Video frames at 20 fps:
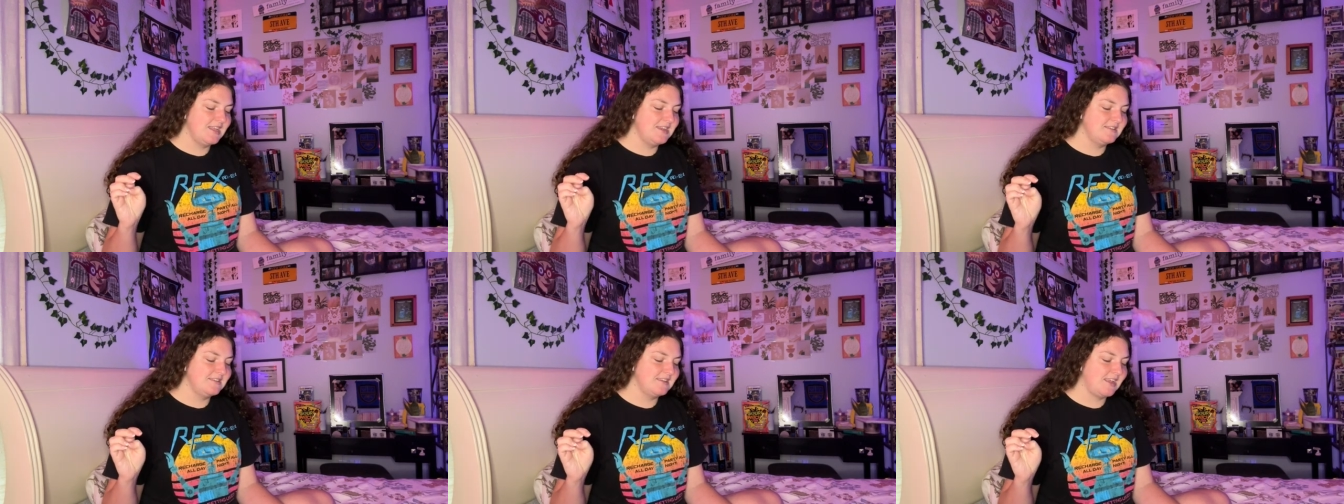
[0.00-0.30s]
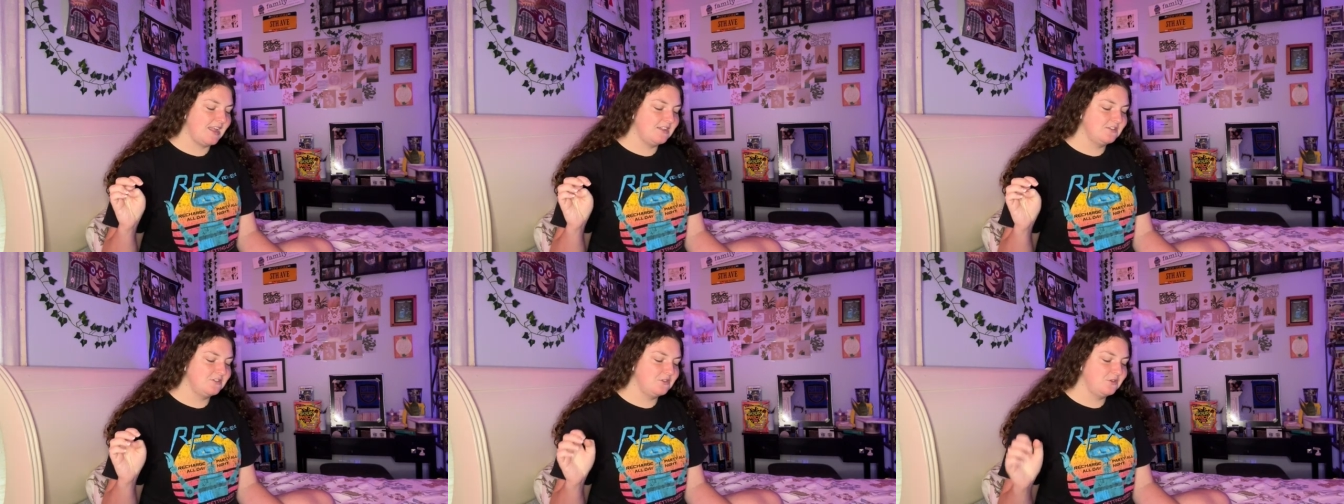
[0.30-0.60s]
a
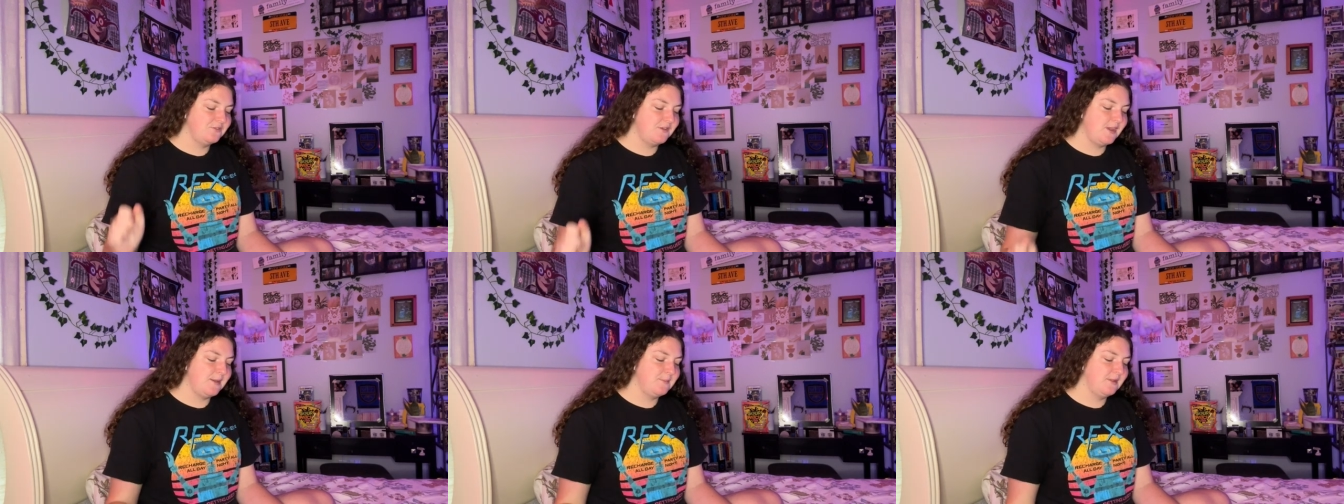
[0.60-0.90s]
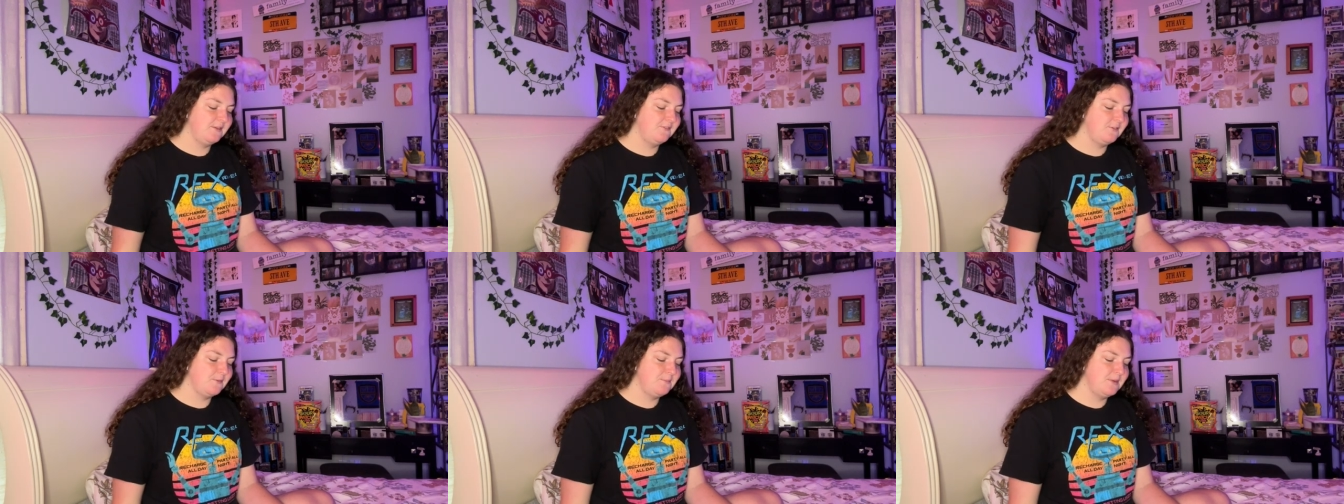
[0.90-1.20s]
skeletal
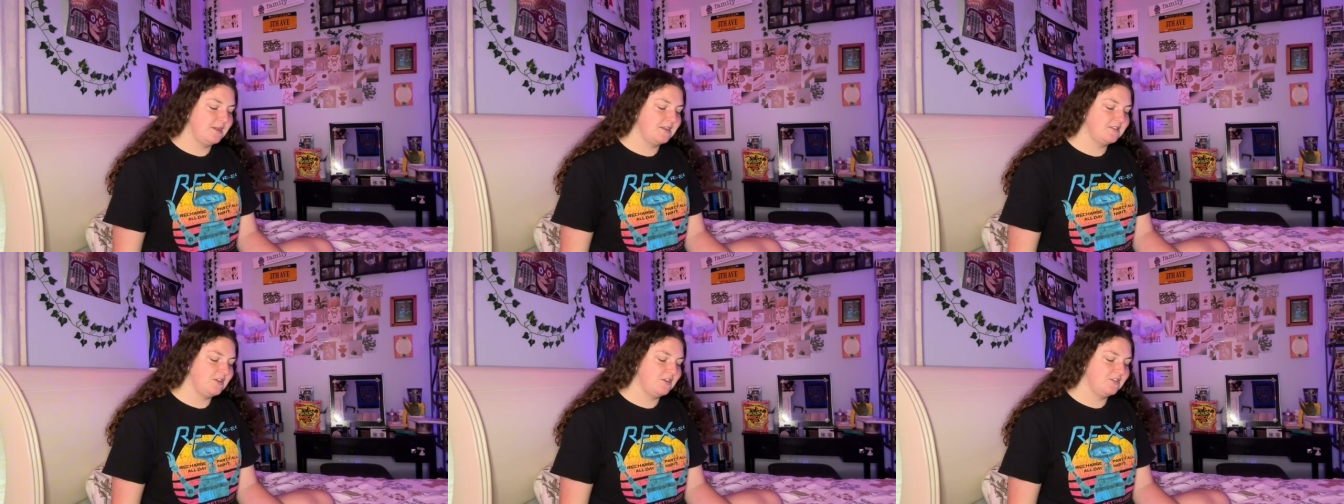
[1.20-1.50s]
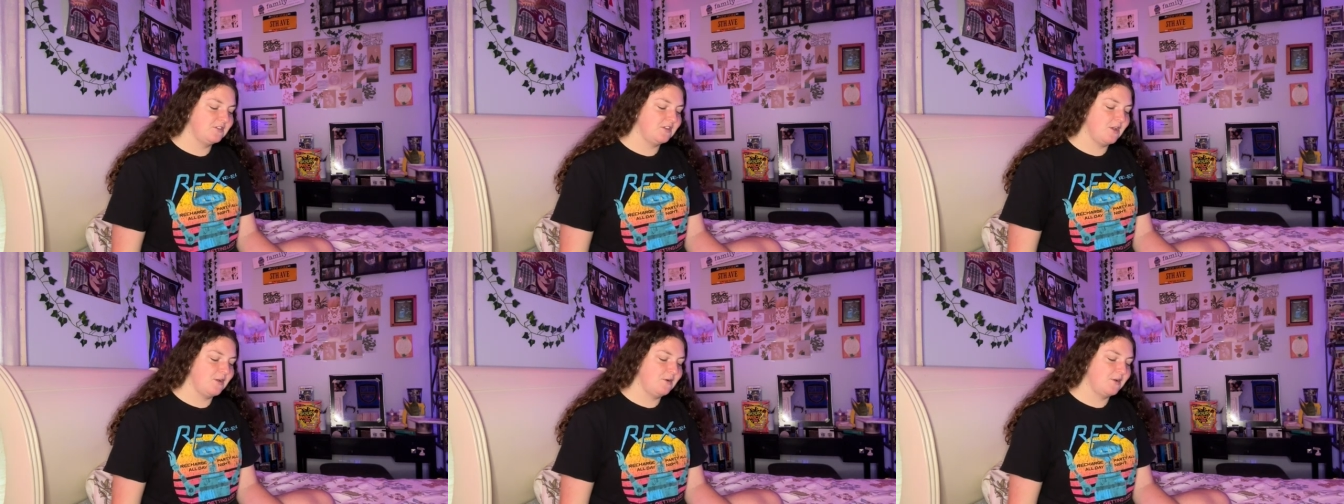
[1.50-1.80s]
family from Pixar's
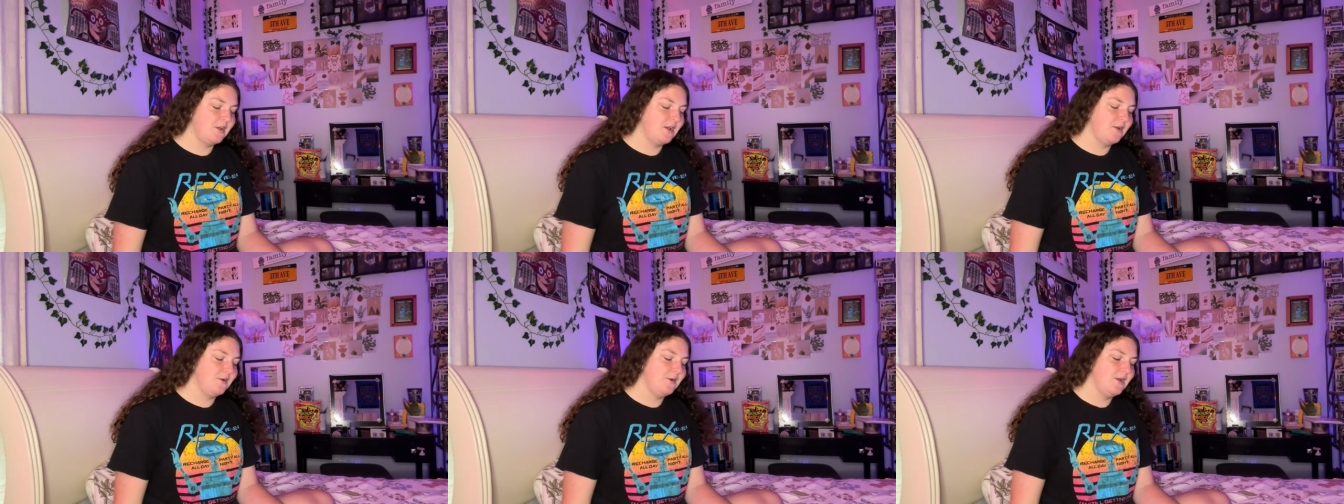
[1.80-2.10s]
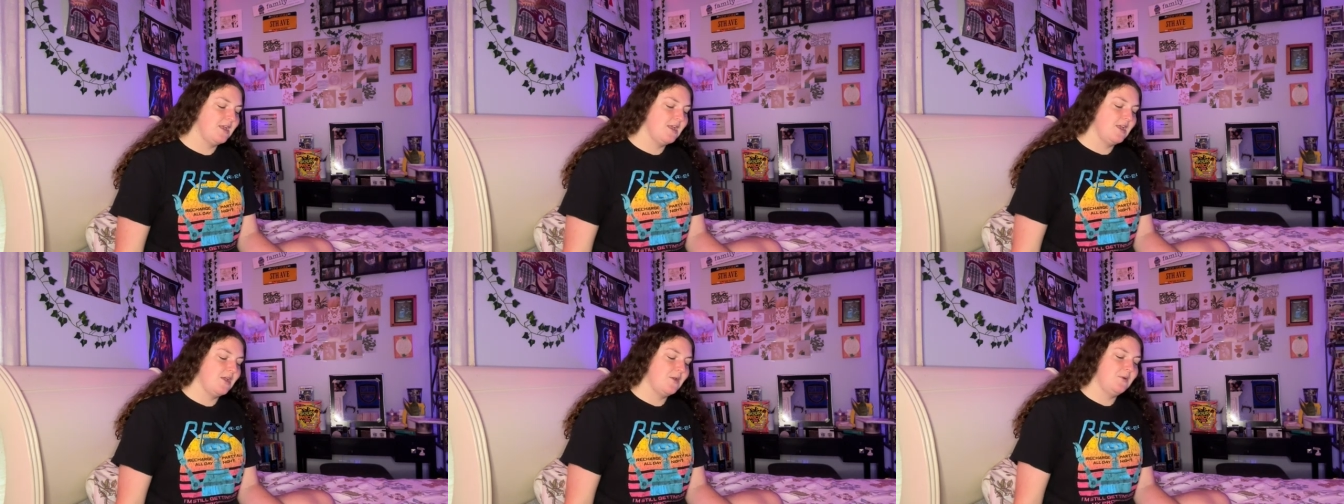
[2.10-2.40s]
Coco
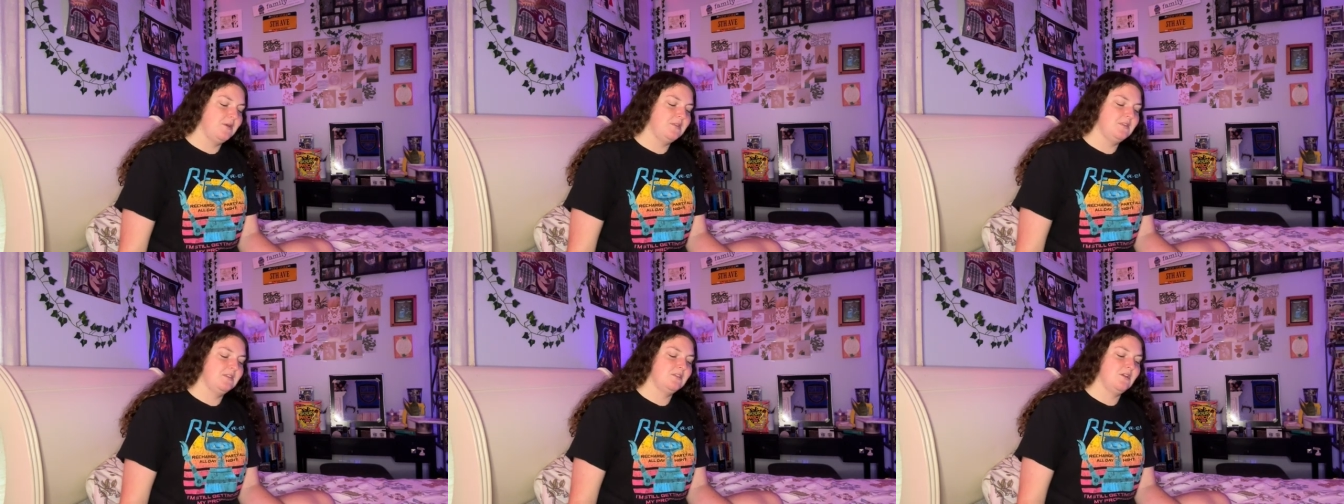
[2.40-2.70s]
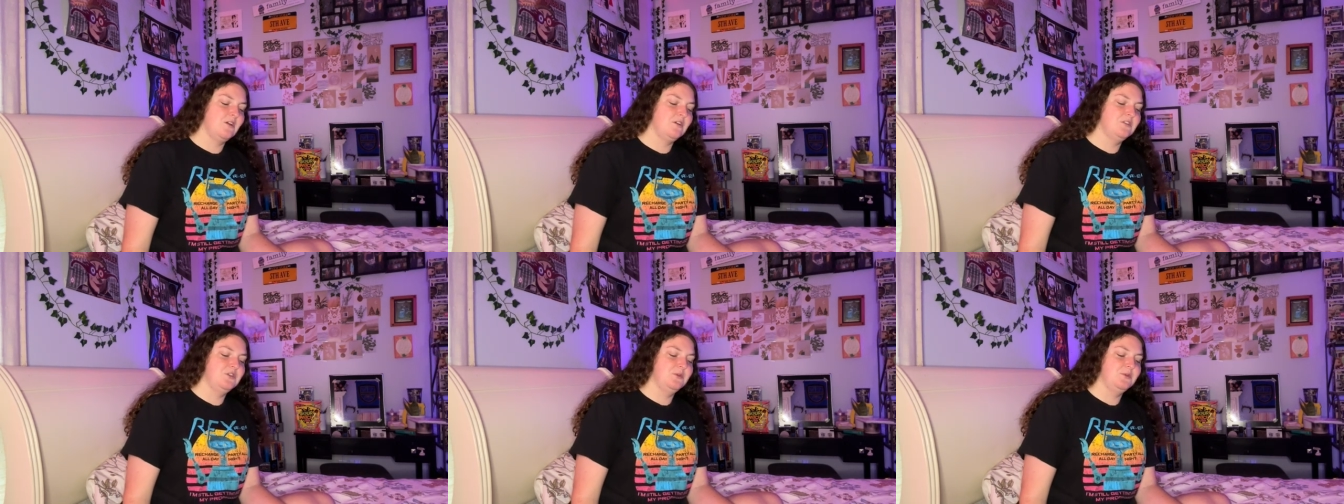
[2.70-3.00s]
with his
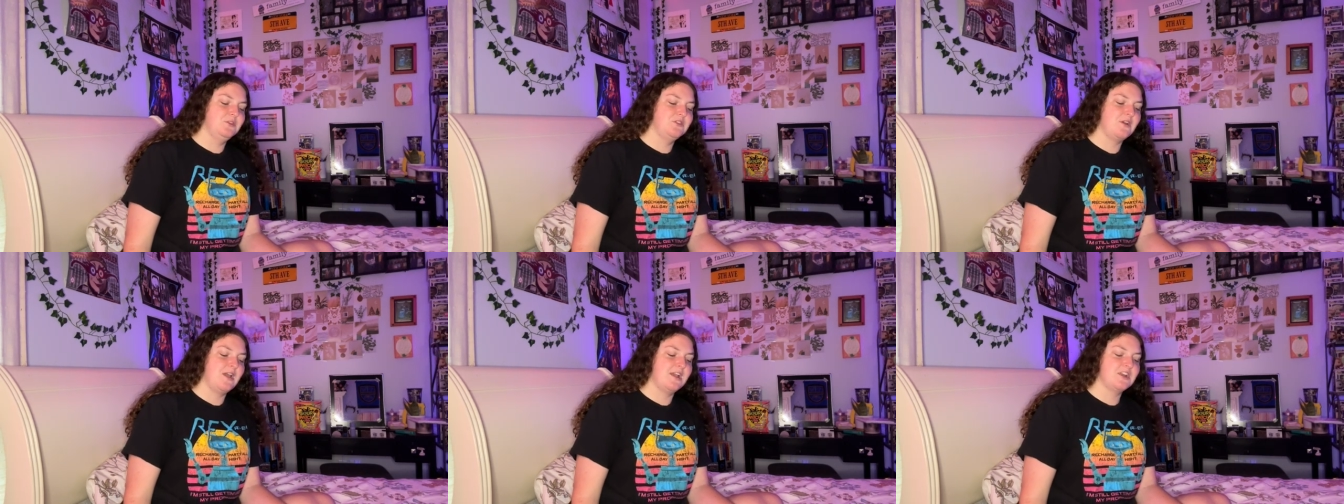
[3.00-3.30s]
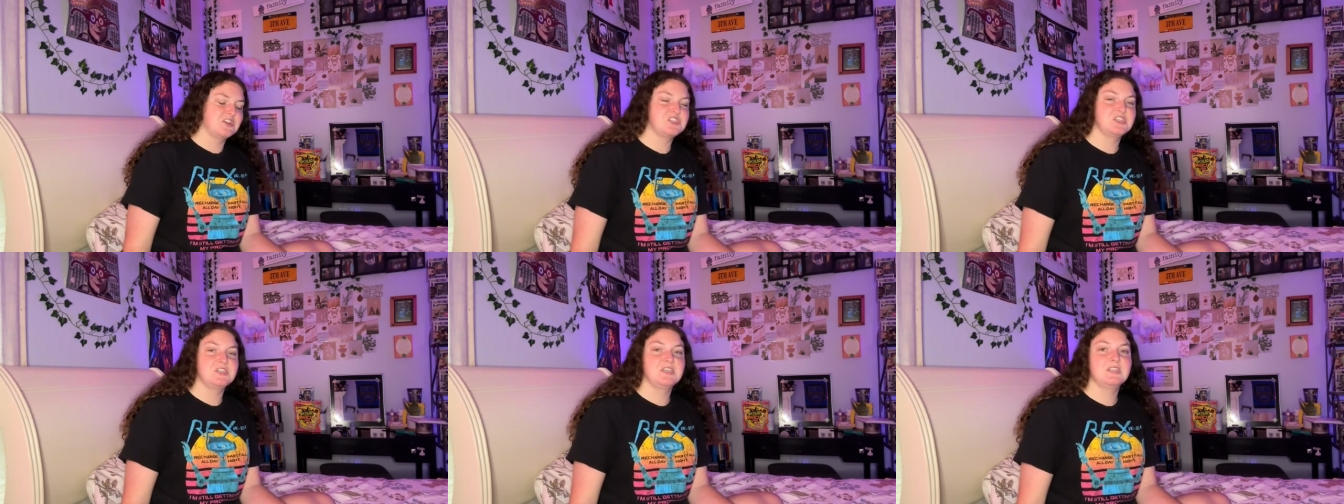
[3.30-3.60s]
all-new
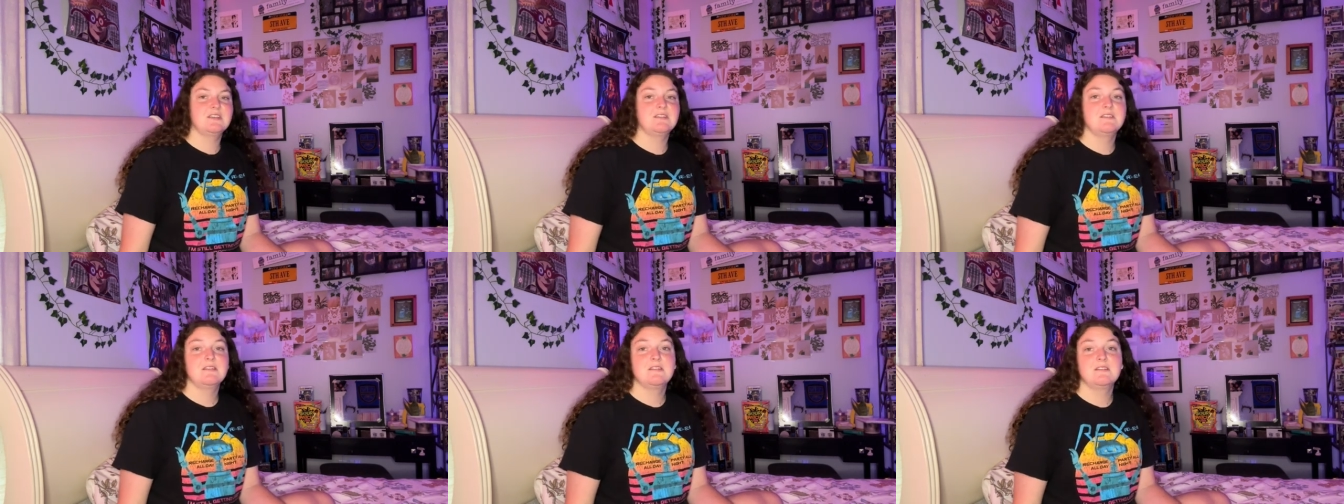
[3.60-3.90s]
attraction.